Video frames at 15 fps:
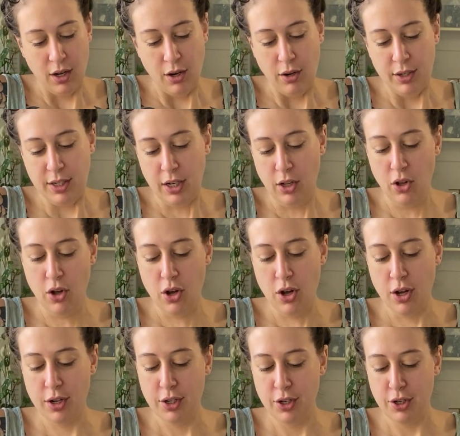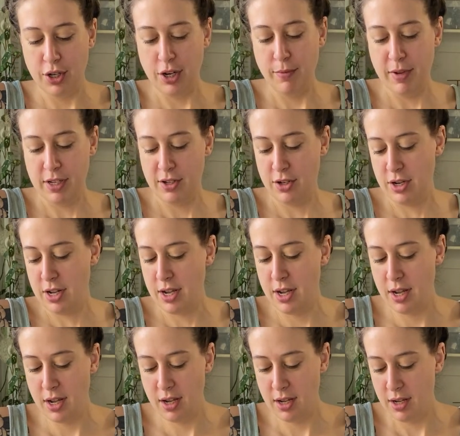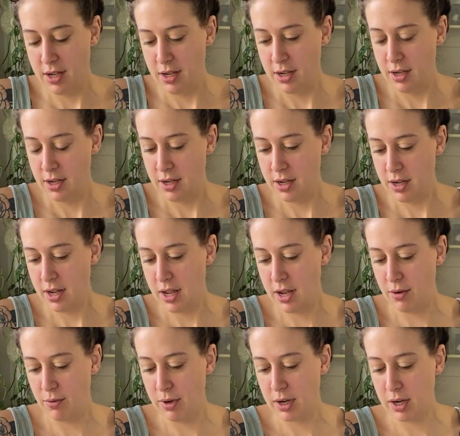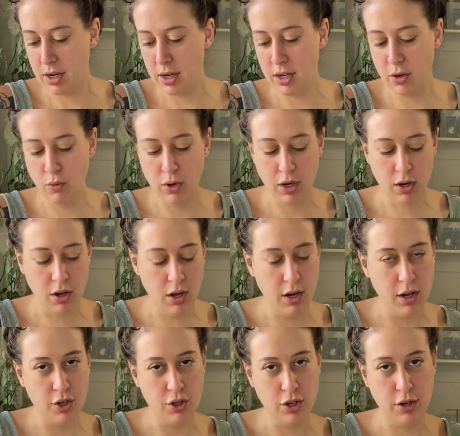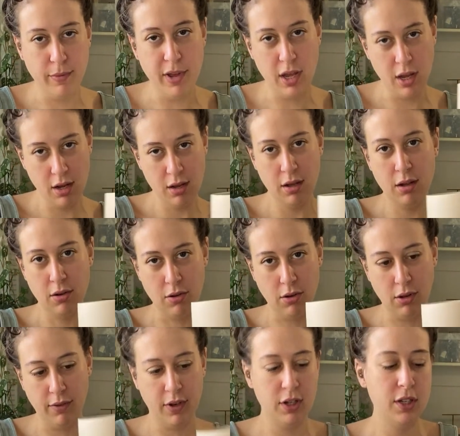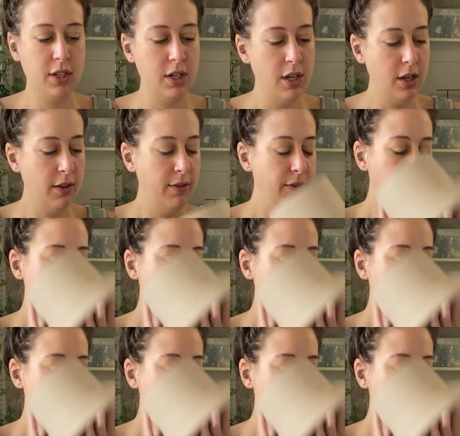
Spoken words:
Did a long stream yesterday and we're gonna work on trimming all of our stuff.